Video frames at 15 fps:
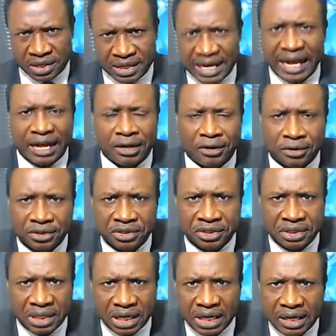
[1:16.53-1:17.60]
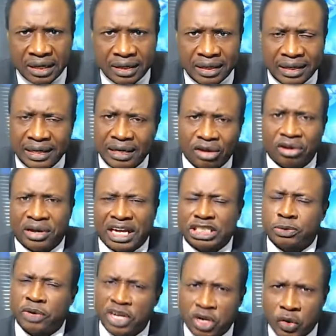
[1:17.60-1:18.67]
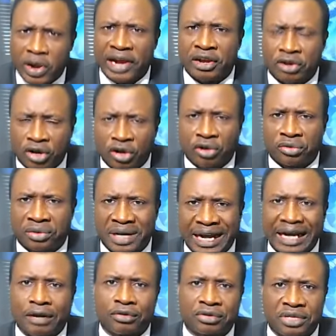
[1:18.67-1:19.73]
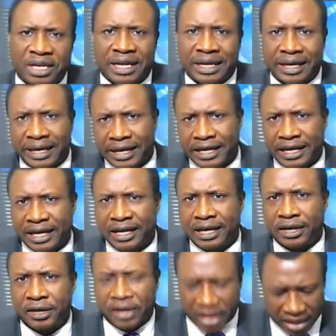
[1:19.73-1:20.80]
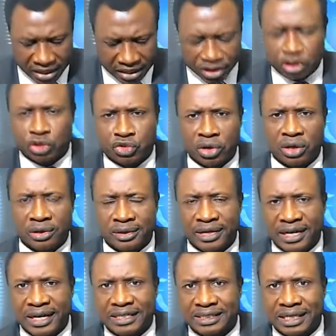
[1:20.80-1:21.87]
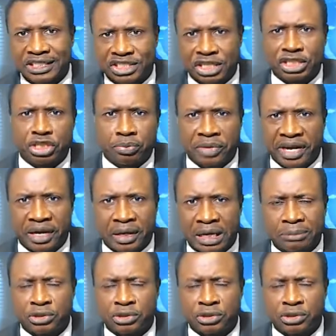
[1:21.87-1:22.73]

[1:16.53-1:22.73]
Now, a lot has been going on out there in the struggle, ladies and gentlemen.